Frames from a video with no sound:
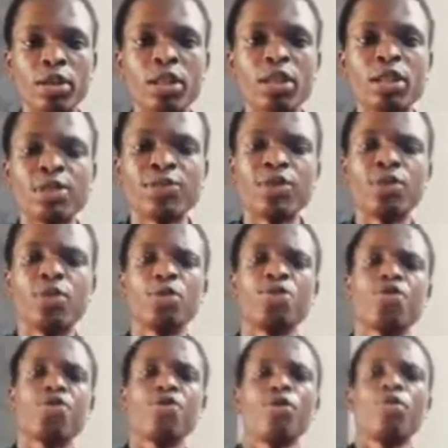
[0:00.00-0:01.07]
This video is
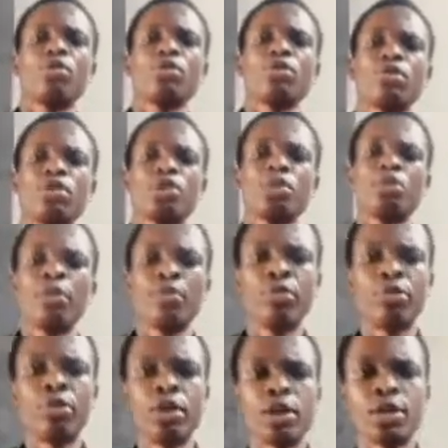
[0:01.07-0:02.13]
for such
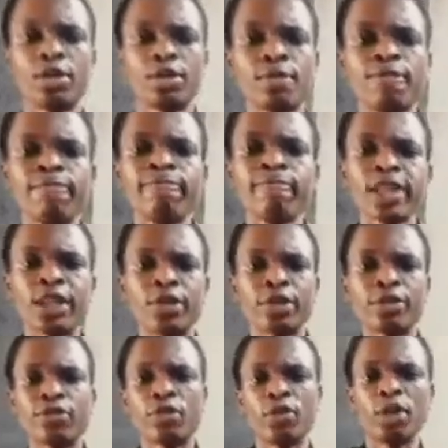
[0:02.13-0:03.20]
people, yes. Not
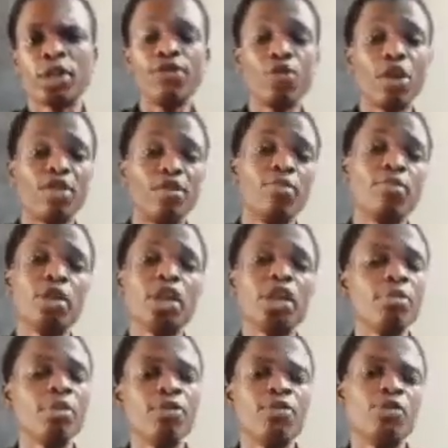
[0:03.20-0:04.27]
for if you have been
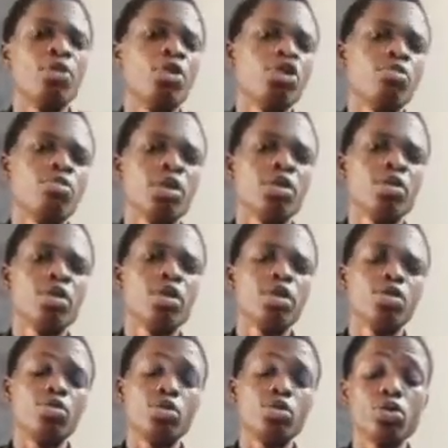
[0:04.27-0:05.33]
playing before, you might not
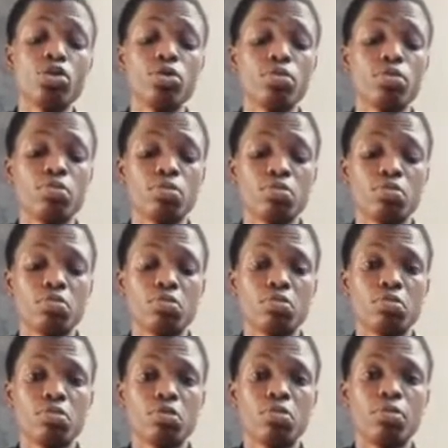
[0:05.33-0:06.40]
really you
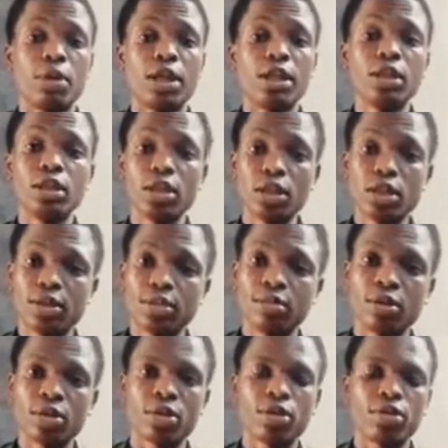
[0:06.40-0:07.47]
might need it
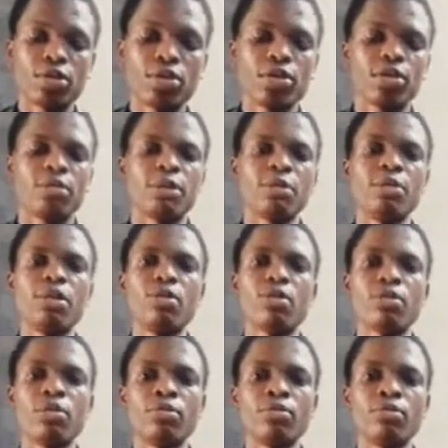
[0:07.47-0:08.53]
because there might be
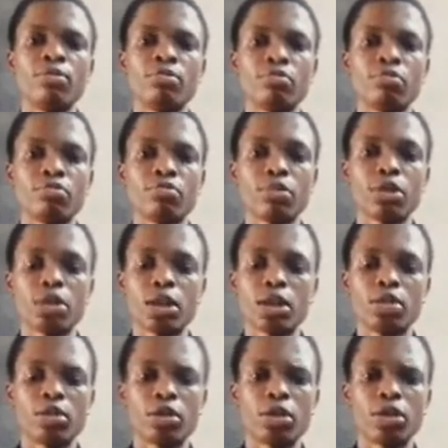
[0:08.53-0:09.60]
some
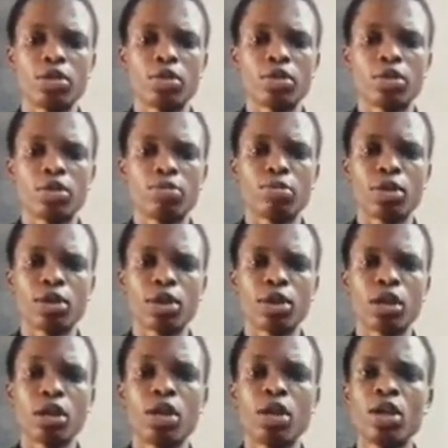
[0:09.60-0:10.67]
mistake or errors or something like
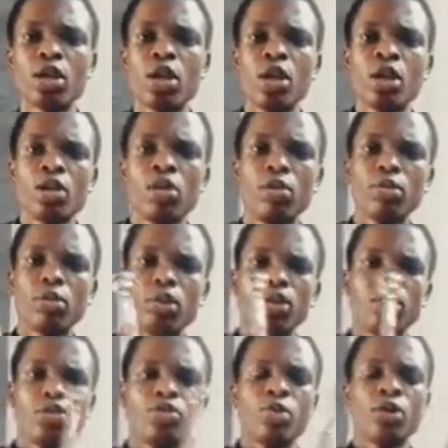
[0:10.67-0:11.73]
that. So
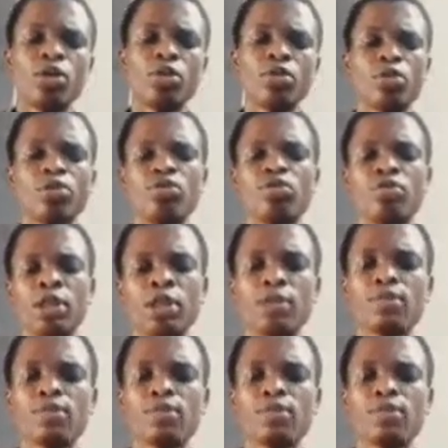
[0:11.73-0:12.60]
just quickly go straight.